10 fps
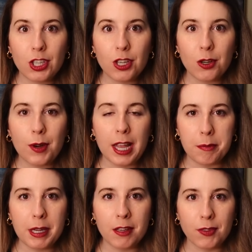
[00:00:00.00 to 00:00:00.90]
to you and
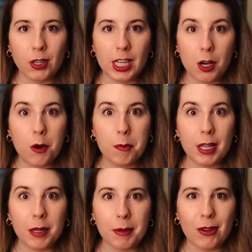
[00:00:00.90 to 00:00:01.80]
being very
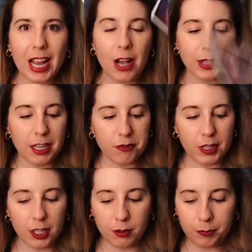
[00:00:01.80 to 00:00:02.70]
open about how they
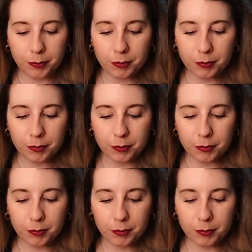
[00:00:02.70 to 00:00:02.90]
feel.